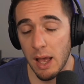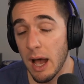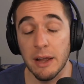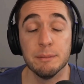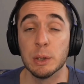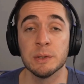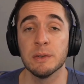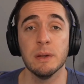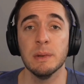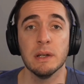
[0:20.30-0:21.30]
I've
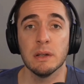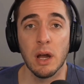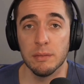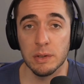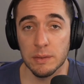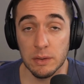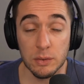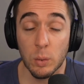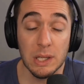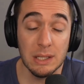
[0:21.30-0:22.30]
personally been covering this
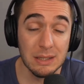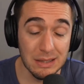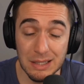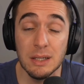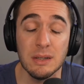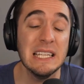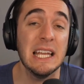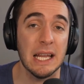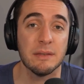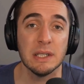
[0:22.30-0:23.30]
story
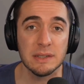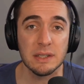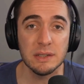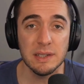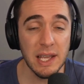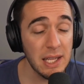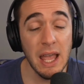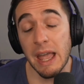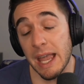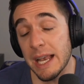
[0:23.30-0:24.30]
literally every single day,
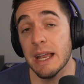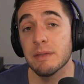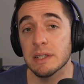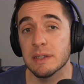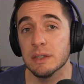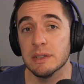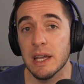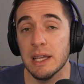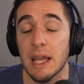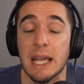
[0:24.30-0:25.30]
and every single
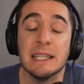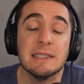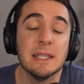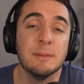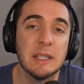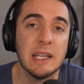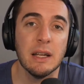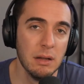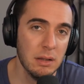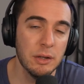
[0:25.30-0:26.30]
day it seems to
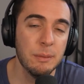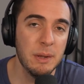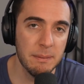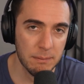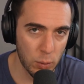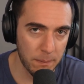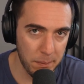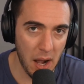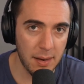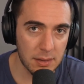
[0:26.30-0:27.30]
get a little bit more
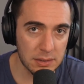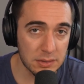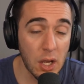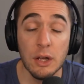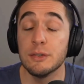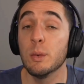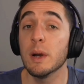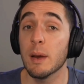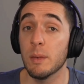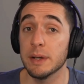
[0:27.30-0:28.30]
bonkers. So, what
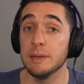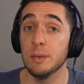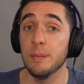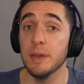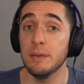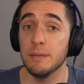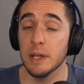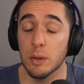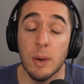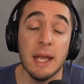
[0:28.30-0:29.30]
I want to do in this
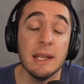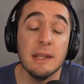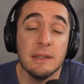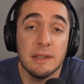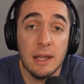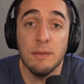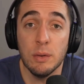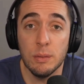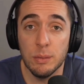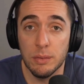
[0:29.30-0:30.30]
video is give
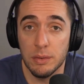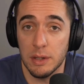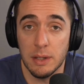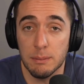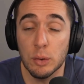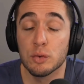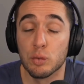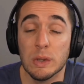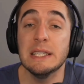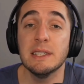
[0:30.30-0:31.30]
you the most
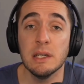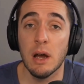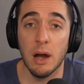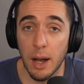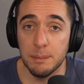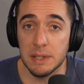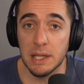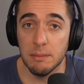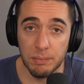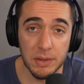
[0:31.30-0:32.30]
recent
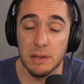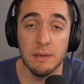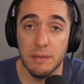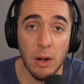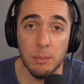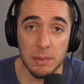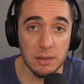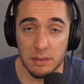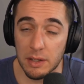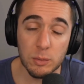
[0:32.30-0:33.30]
update, the
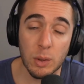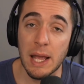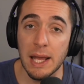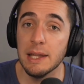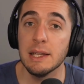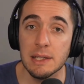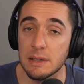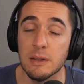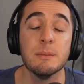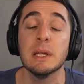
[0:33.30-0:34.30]
developments as we're heading
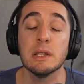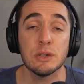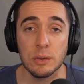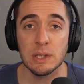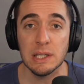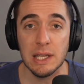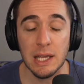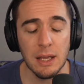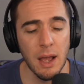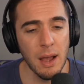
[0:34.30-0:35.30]
into the big turkey
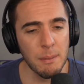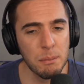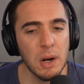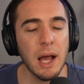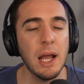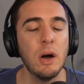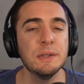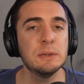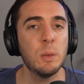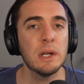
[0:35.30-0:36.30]
day, but I
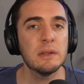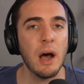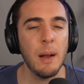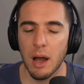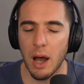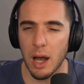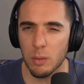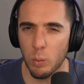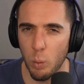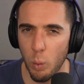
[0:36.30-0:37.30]
also want to top
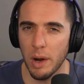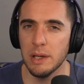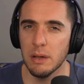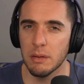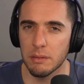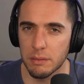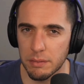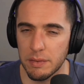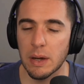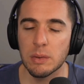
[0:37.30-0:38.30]
on one
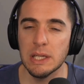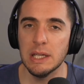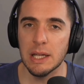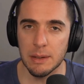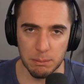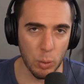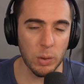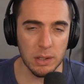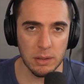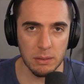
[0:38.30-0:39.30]
very
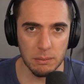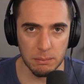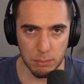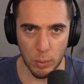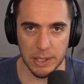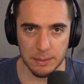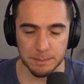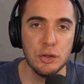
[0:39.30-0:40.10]
important point.